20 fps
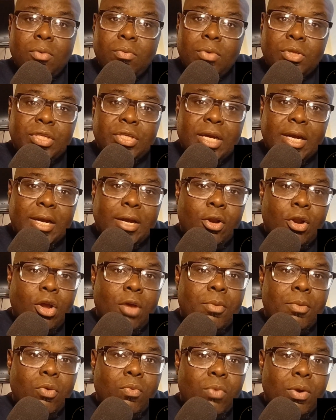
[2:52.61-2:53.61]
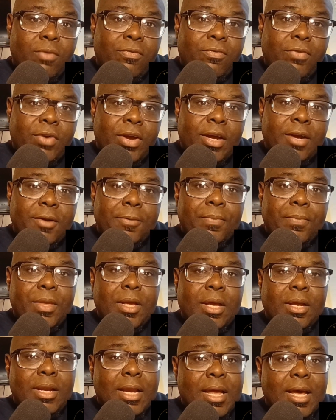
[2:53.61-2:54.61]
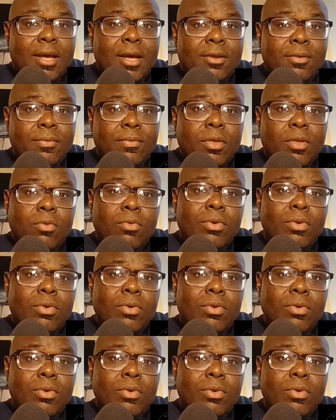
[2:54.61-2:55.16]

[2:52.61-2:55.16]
which are economic warfare, and then